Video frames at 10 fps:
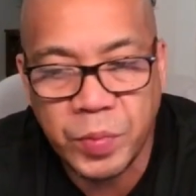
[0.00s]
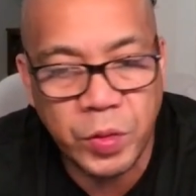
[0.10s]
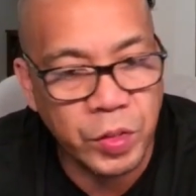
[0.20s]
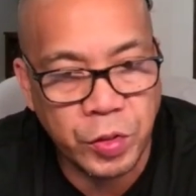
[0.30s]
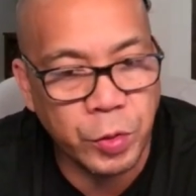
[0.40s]

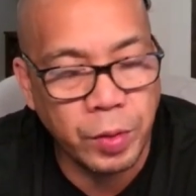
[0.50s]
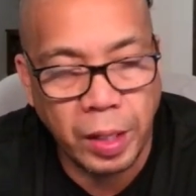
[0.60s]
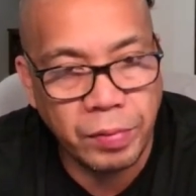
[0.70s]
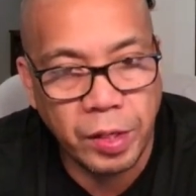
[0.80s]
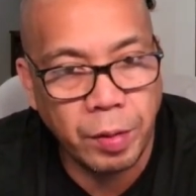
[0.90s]
just to
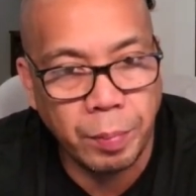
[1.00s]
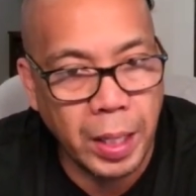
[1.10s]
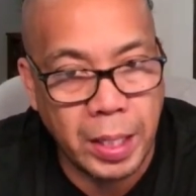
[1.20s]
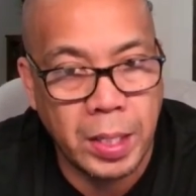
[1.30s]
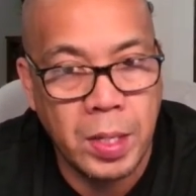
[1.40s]
drive there and
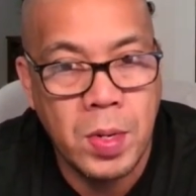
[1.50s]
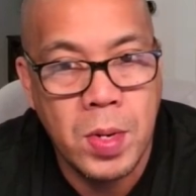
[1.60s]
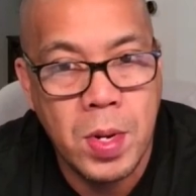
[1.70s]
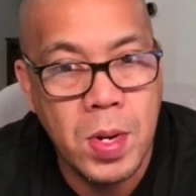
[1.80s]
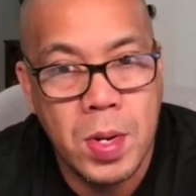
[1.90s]
back
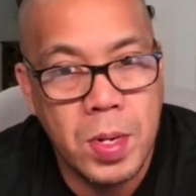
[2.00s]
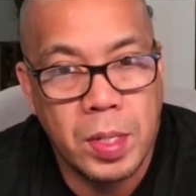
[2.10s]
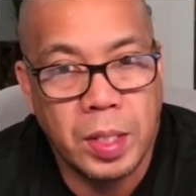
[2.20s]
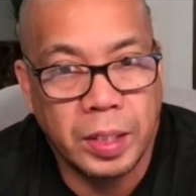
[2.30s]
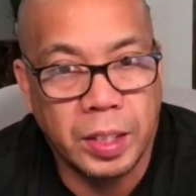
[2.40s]

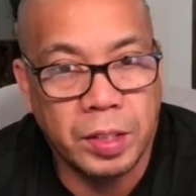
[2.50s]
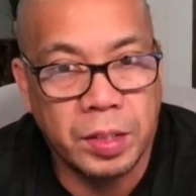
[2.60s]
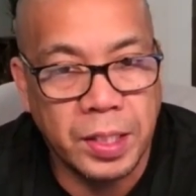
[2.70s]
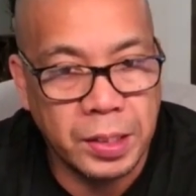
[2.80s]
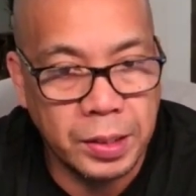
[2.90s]
and get the
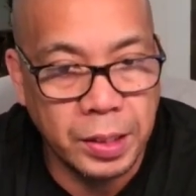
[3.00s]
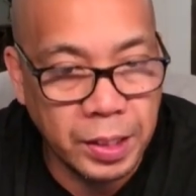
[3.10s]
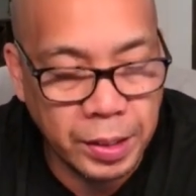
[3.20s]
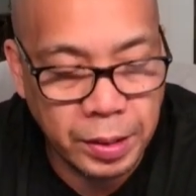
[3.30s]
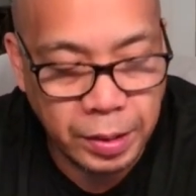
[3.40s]
test done.